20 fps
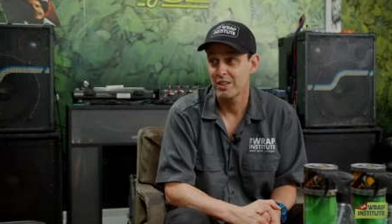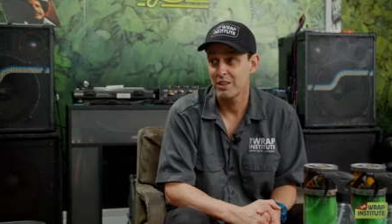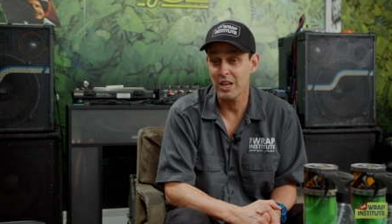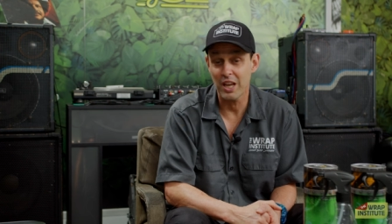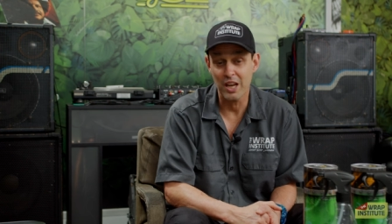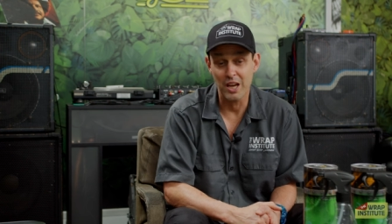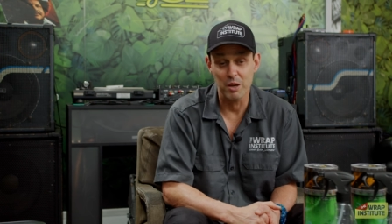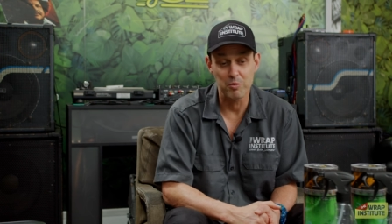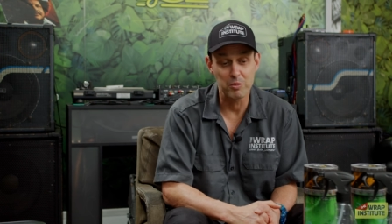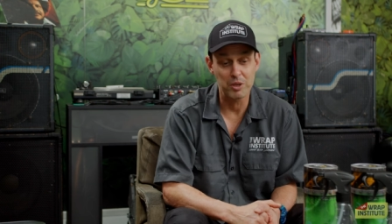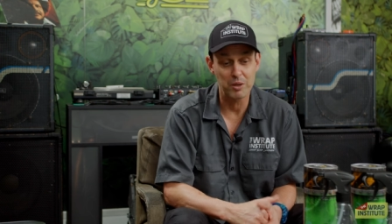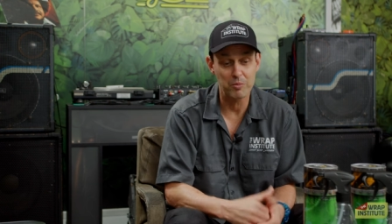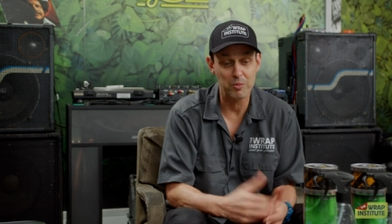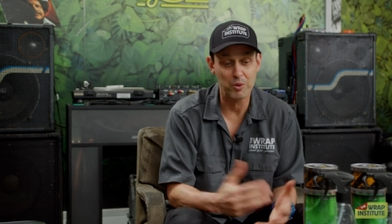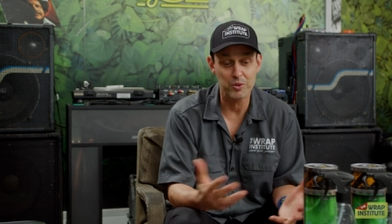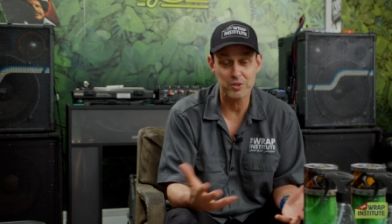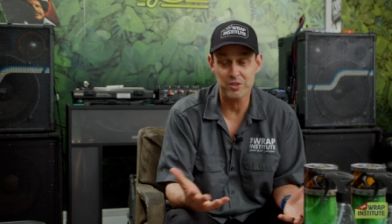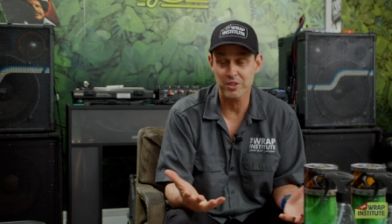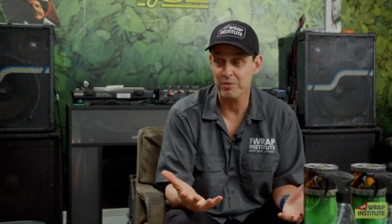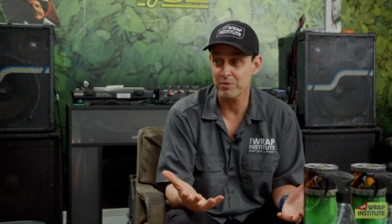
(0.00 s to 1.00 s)
Yeah, I mean, I'm
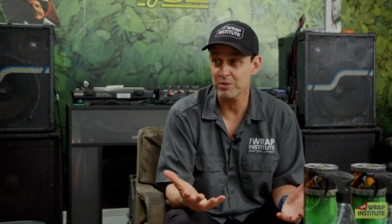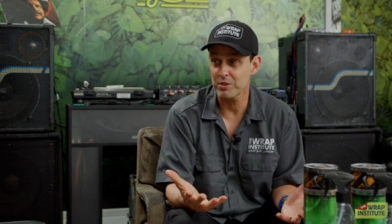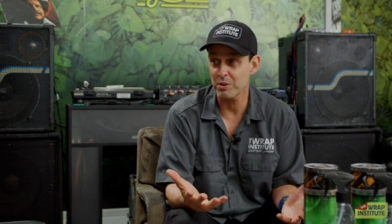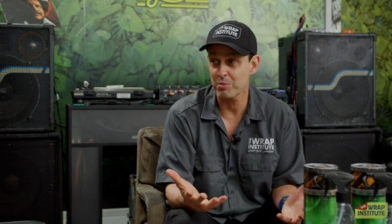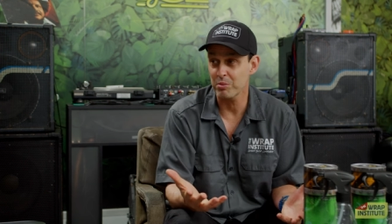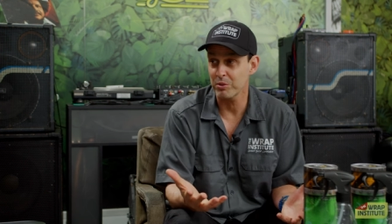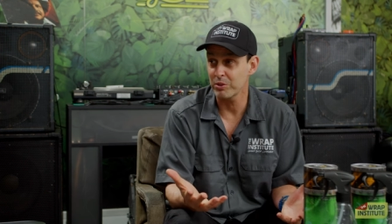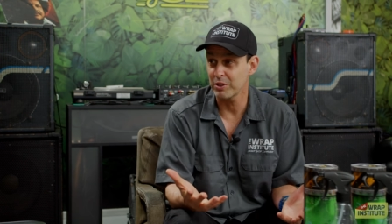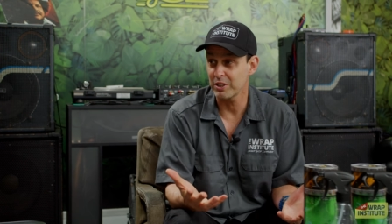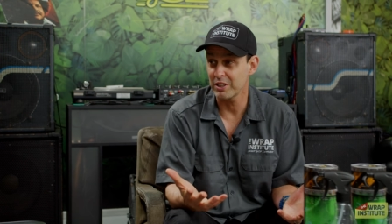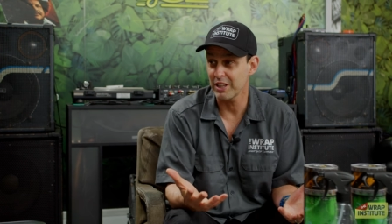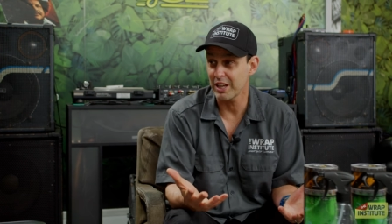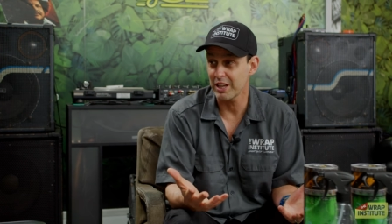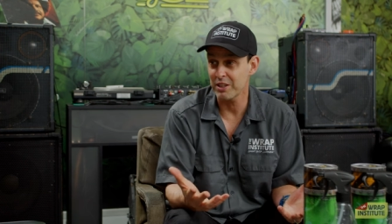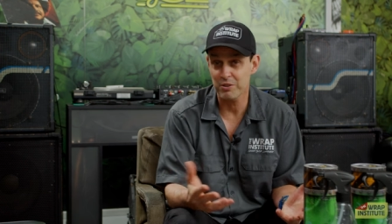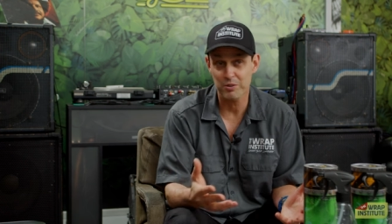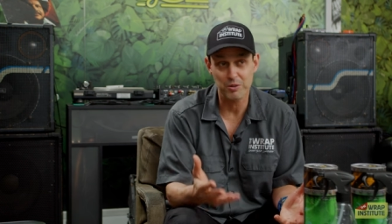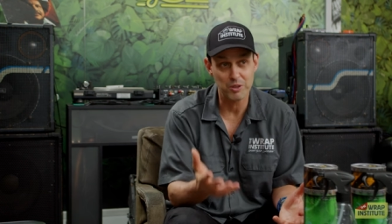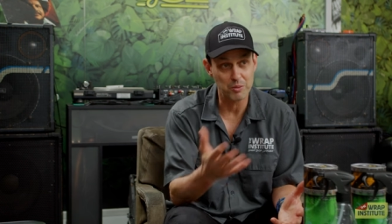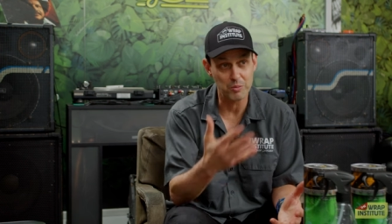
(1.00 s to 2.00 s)
always never stop learning the
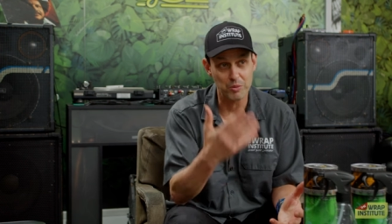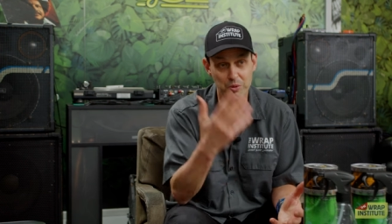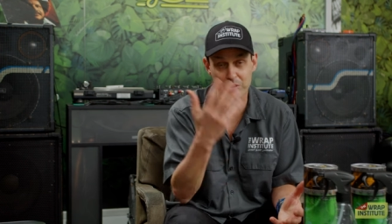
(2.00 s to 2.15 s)
attitude. I'm